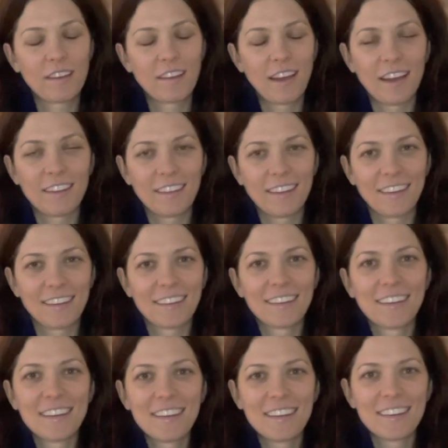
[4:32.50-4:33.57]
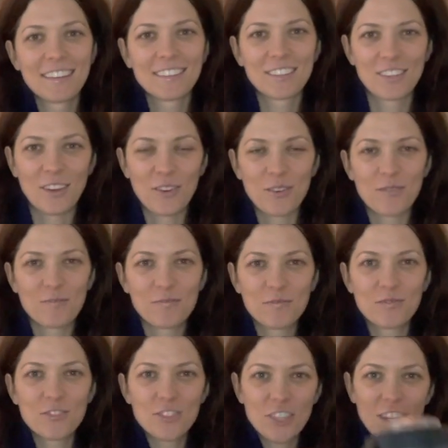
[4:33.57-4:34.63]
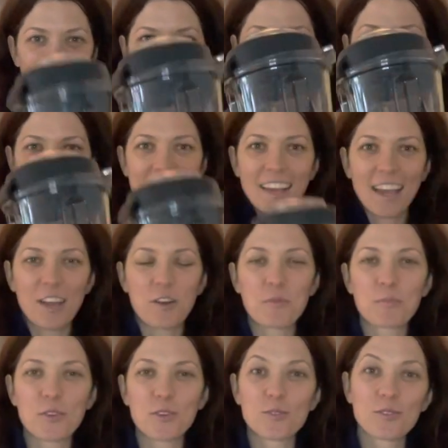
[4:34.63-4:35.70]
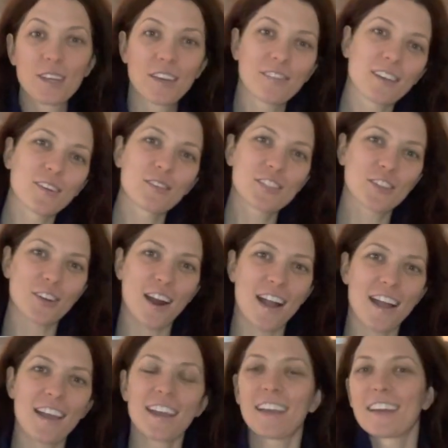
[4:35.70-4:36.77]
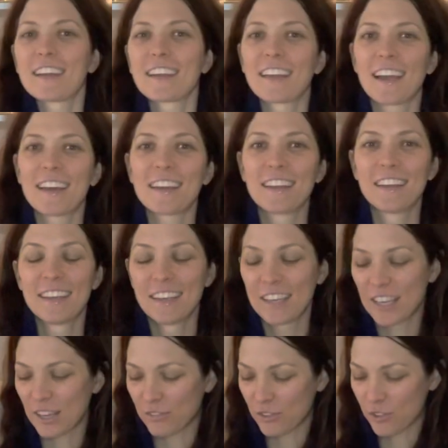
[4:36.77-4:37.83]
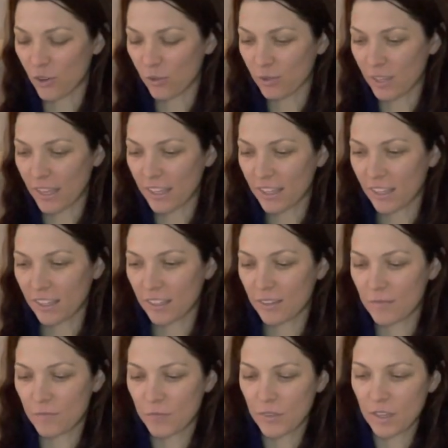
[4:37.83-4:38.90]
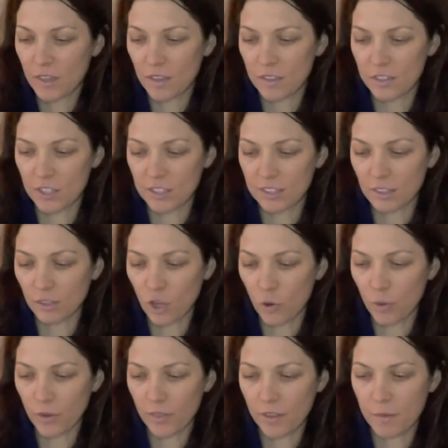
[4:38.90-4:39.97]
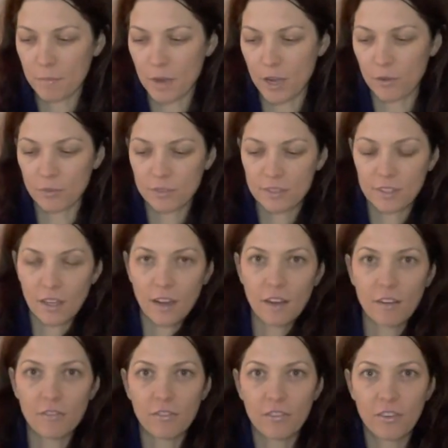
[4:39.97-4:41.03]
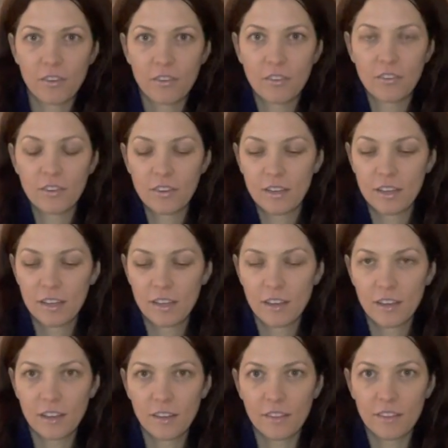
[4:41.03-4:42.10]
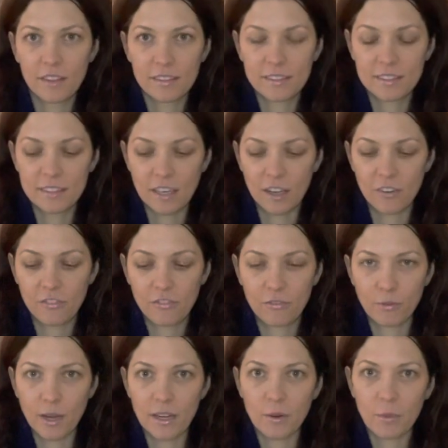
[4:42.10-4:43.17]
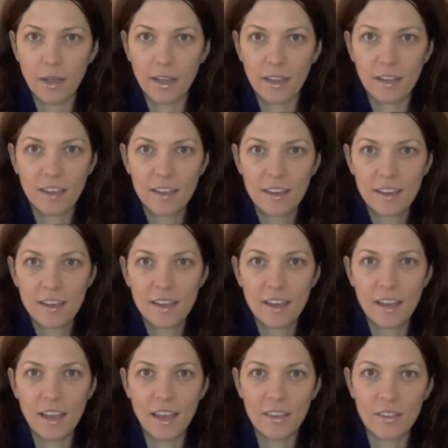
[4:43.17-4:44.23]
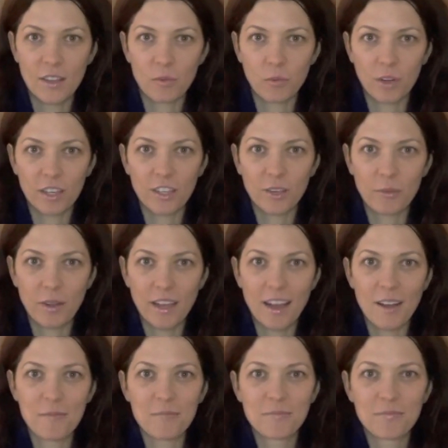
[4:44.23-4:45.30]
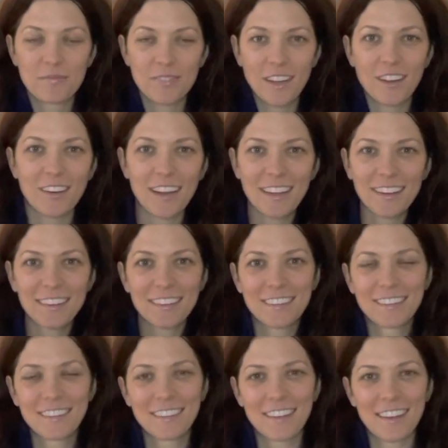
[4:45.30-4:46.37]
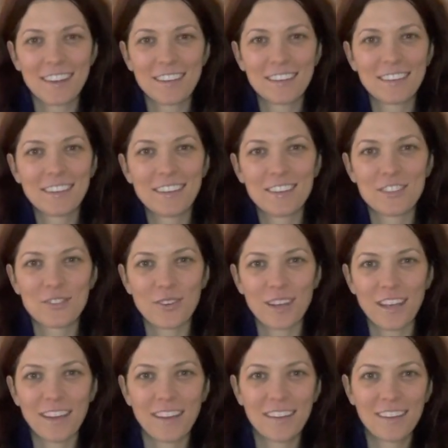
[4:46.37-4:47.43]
I think. So cheers, I hope you give it a try. And again, if you don't like it, just lower the amounts of this stuff right away and then work your way up. All right, enjoy.